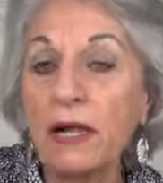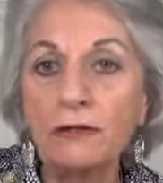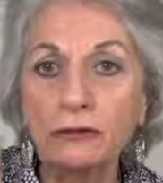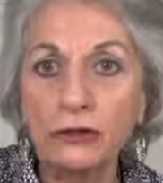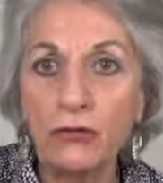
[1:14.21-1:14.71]

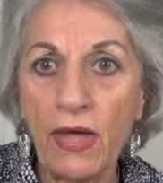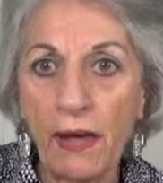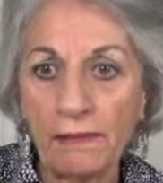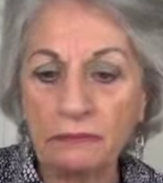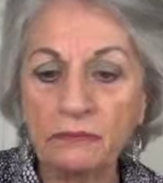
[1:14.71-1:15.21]
And you chew
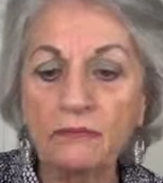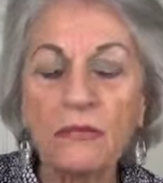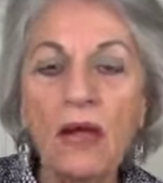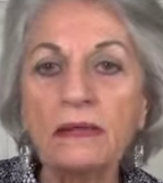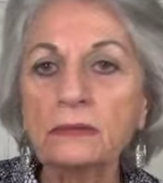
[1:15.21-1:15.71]
that.
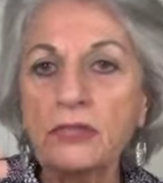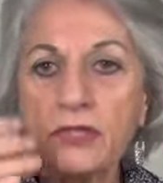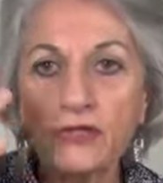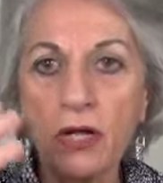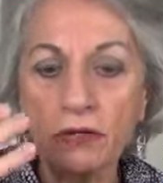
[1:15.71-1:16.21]
And with
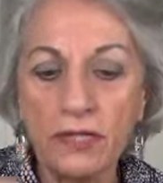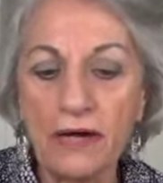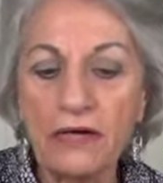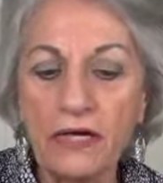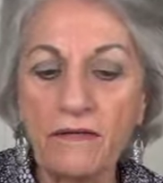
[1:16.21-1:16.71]
the salt
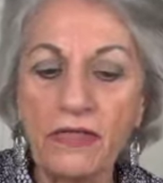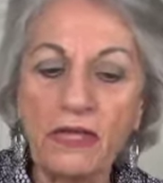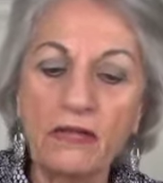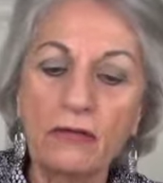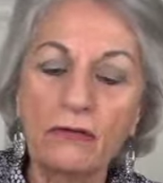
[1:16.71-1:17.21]
on it and
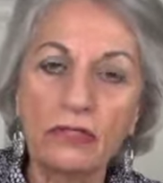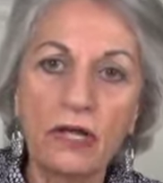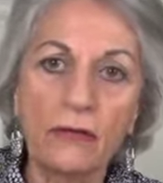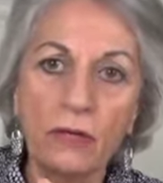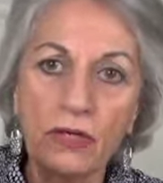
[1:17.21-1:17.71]
everything, and then there's
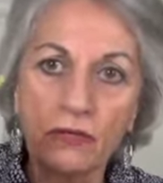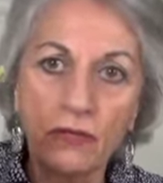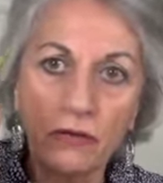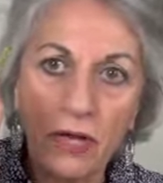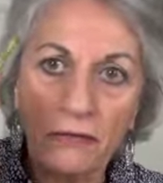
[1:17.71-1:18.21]
another one and
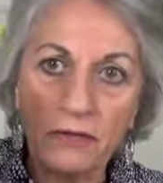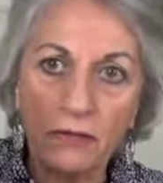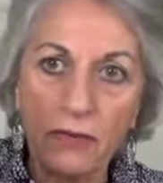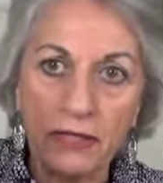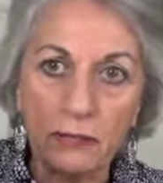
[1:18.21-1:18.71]
you go down to
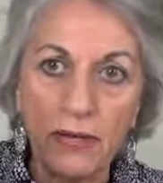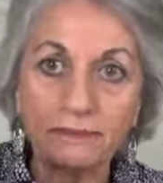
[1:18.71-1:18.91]
the rest.